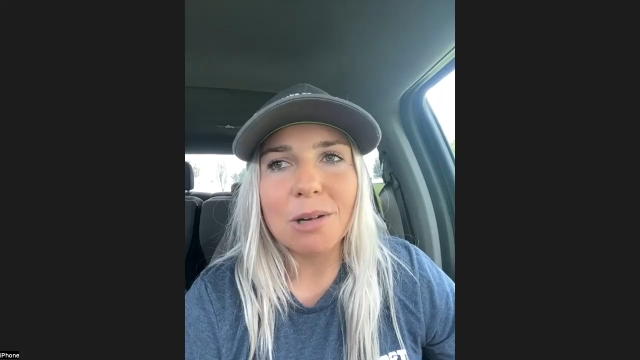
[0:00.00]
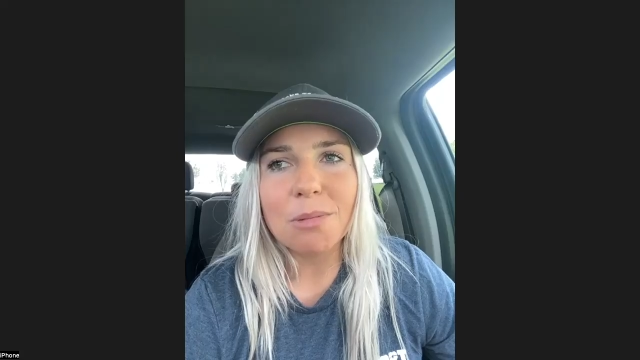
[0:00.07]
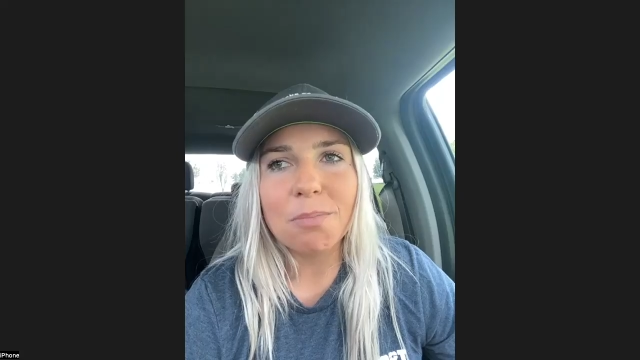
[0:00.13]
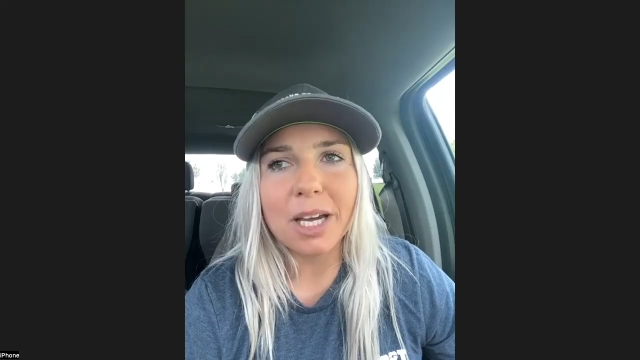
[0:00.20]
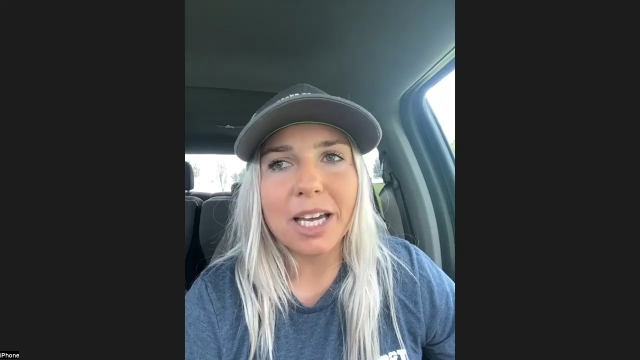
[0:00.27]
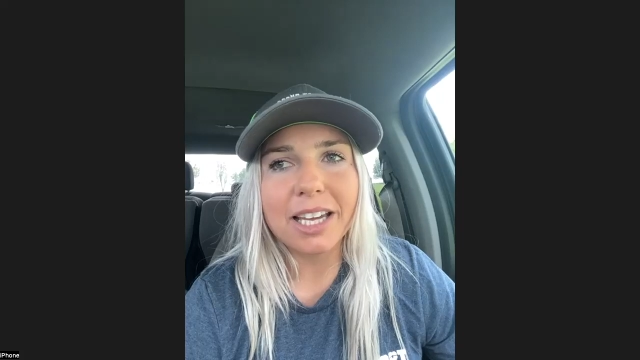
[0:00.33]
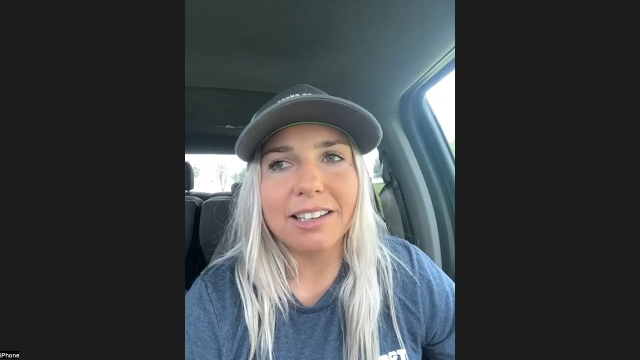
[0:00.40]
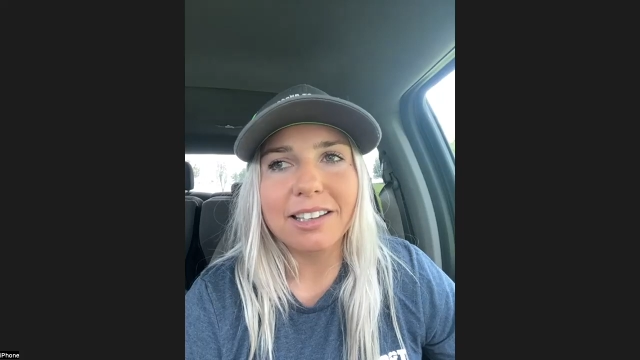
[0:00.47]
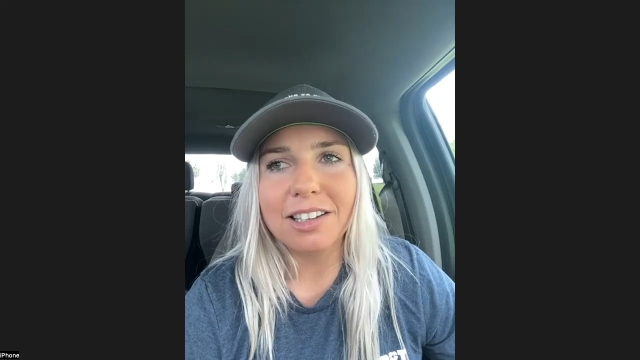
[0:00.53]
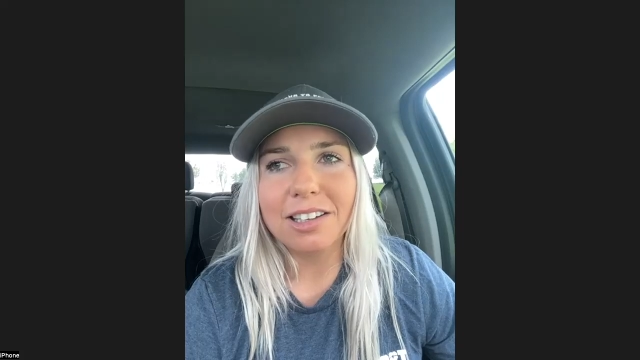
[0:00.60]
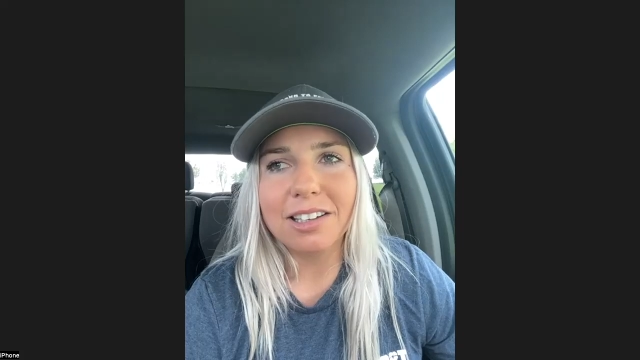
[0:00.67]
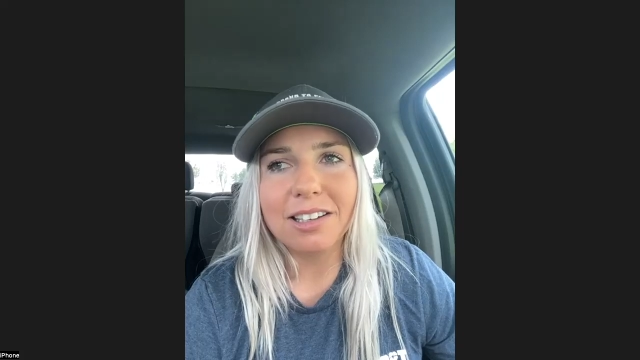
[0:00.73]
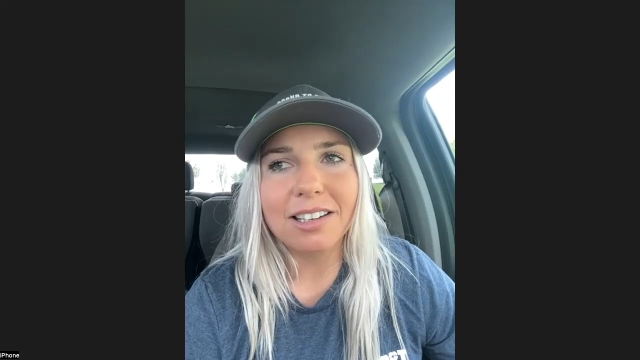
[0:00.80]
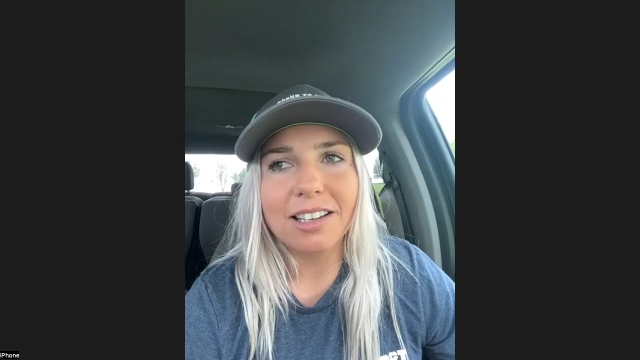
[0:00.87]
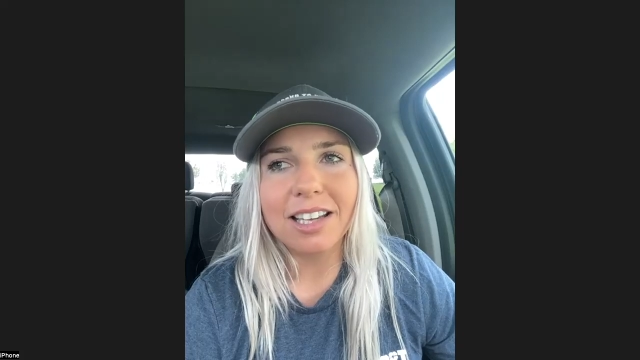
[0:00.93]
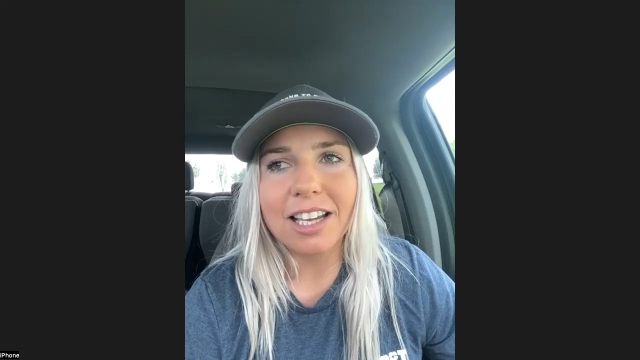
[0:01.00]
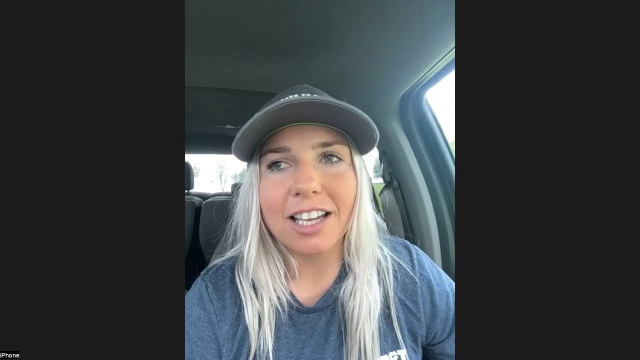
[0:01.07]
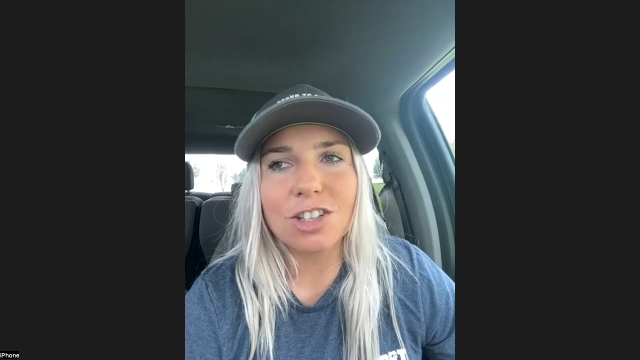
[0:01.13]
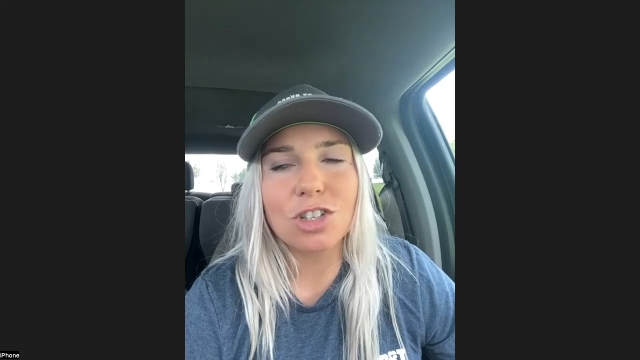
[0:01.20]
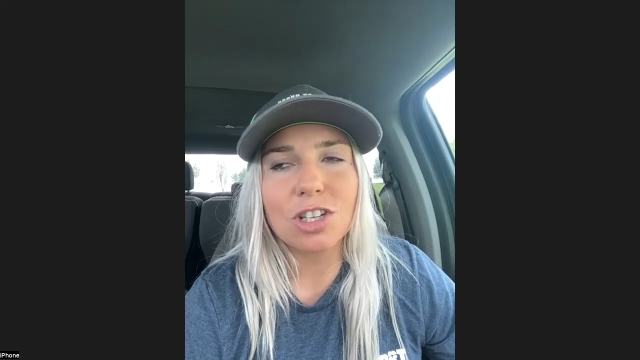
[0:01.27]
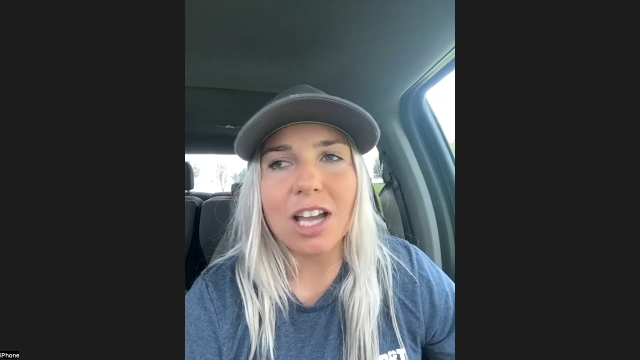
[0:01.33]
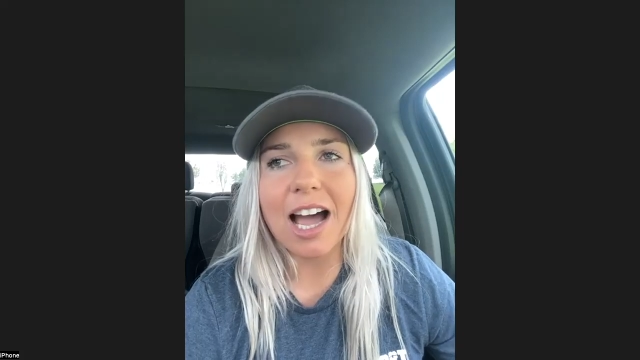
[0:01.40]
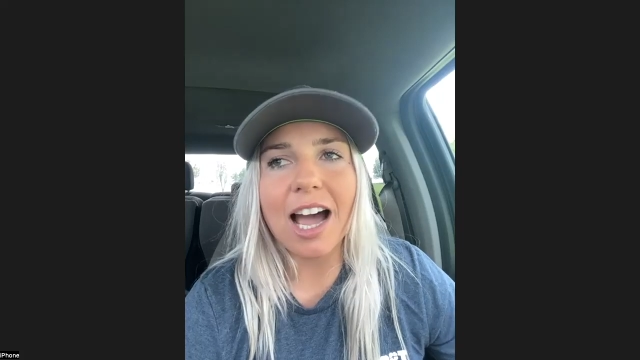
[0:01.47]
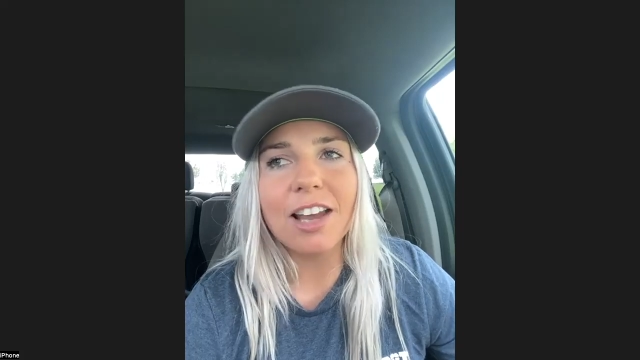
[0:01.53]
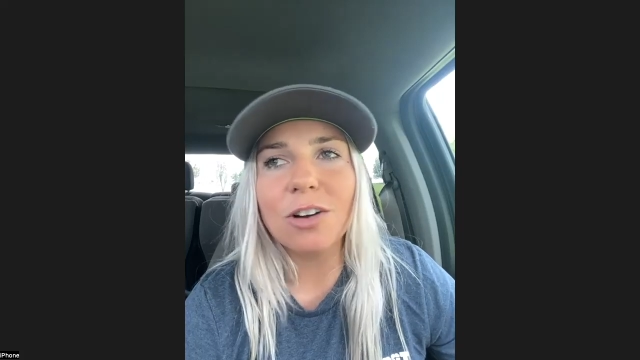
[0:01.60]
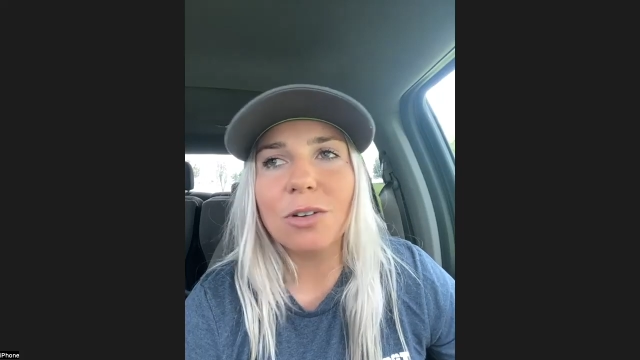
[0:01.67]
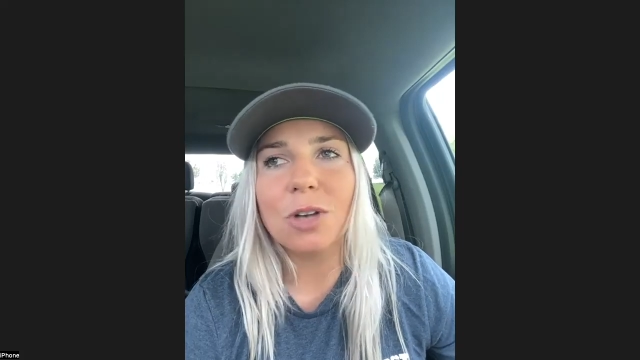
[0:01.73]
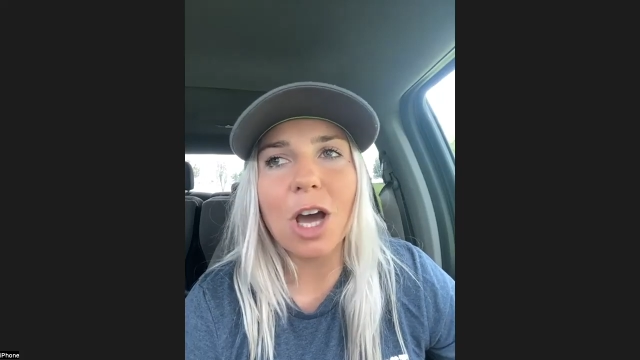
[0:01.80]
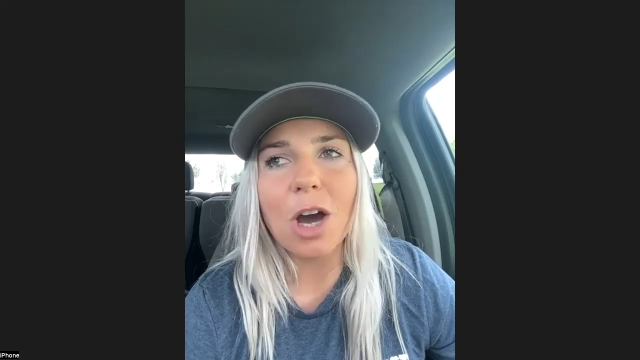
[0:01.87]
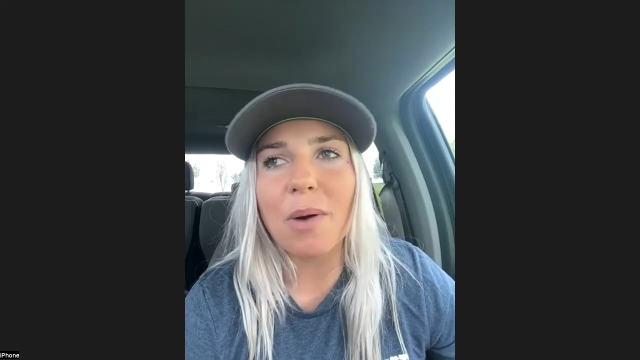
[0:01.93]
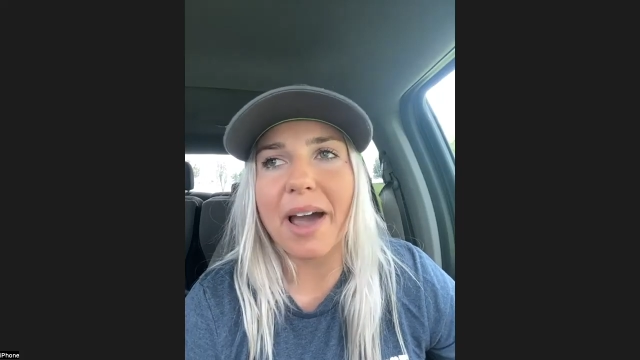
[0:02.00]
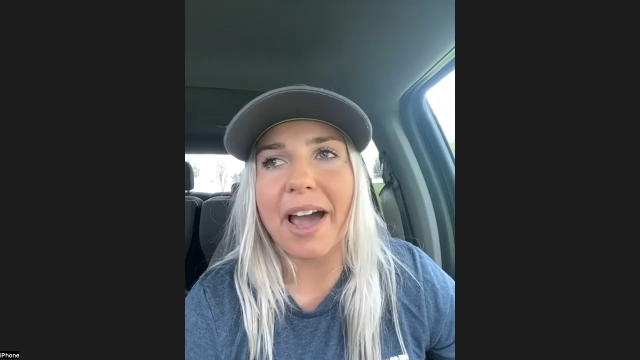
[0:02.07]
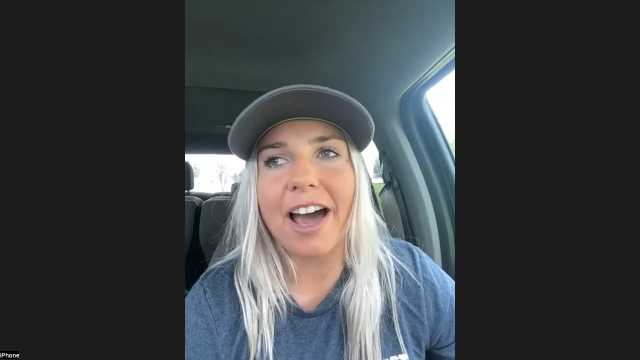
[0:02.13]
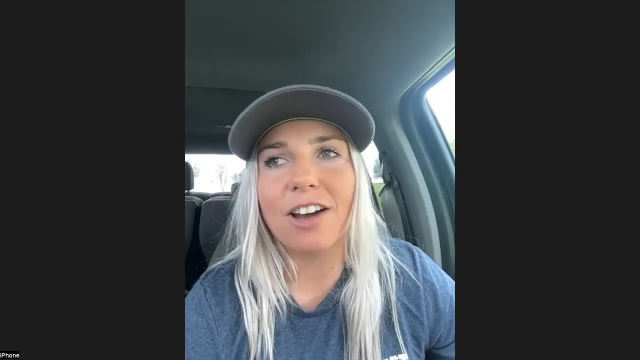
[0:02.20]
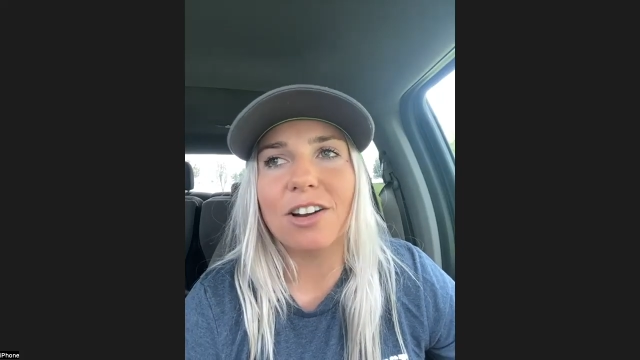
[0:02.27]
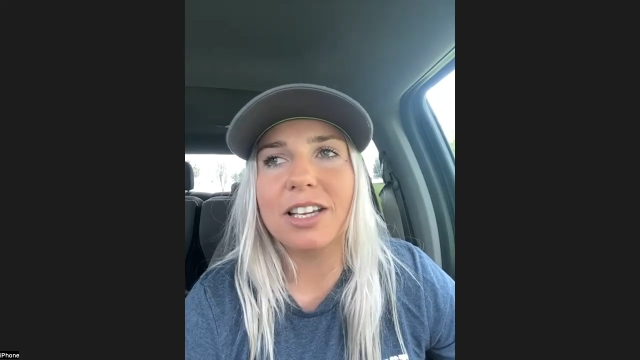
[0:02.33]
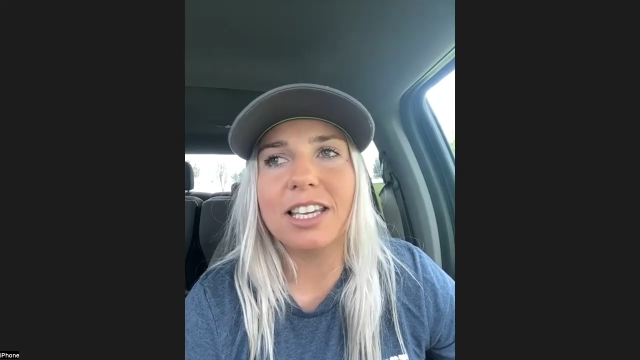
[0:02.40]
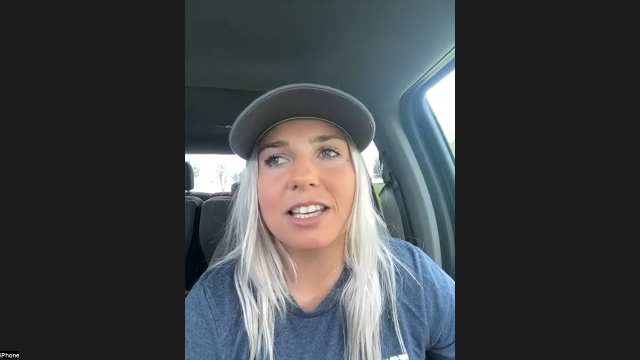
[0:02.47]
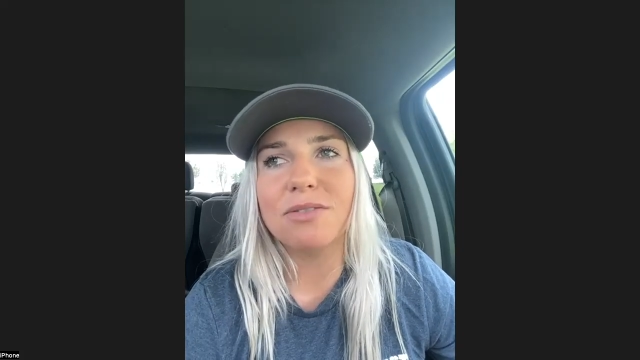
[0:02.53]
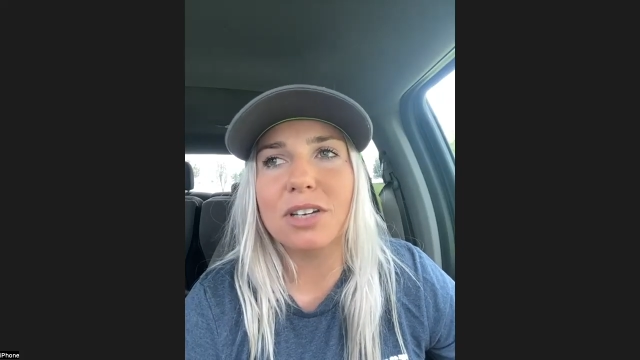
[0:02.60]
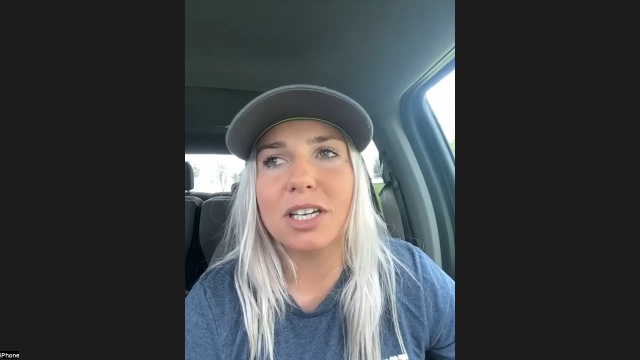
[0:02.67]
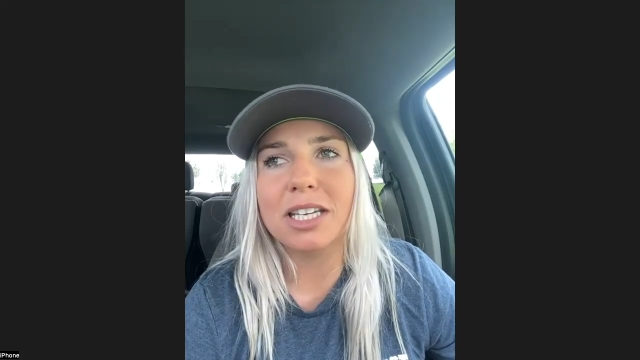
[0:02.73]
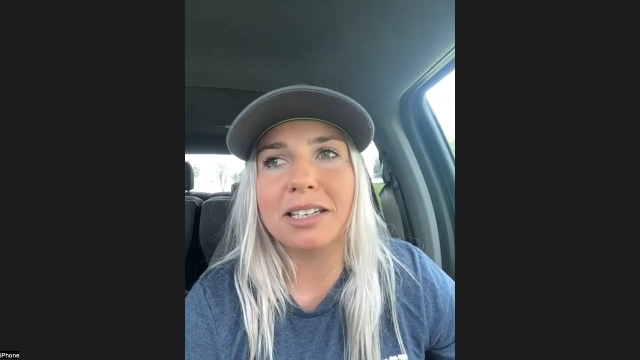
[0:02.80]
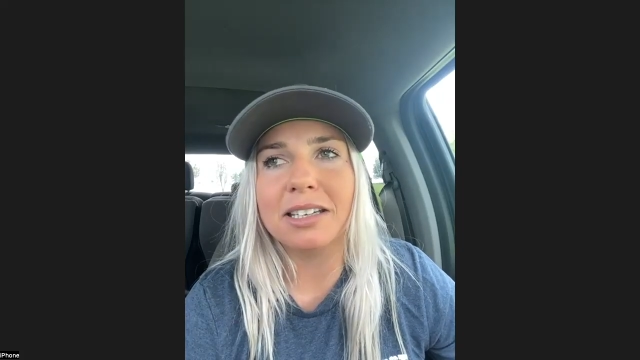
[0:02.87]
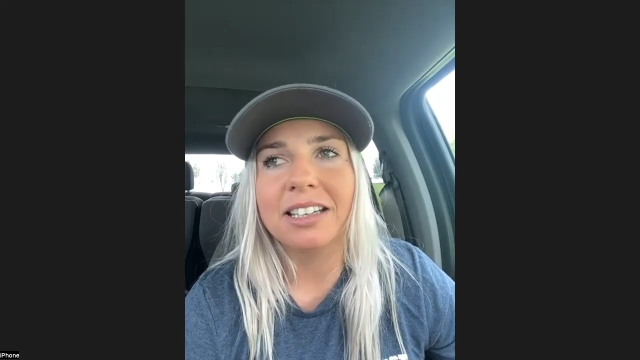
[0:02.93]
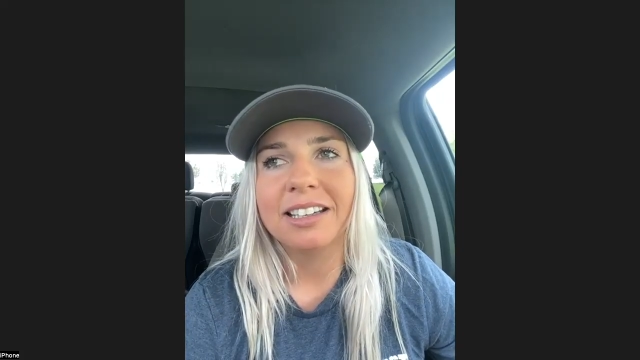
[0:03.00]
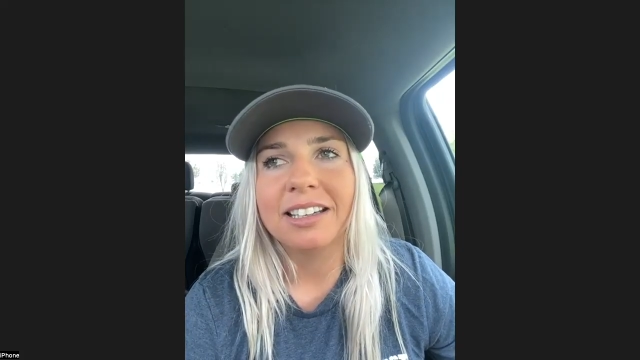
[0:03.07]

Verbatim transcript: but it's, I don't know how to even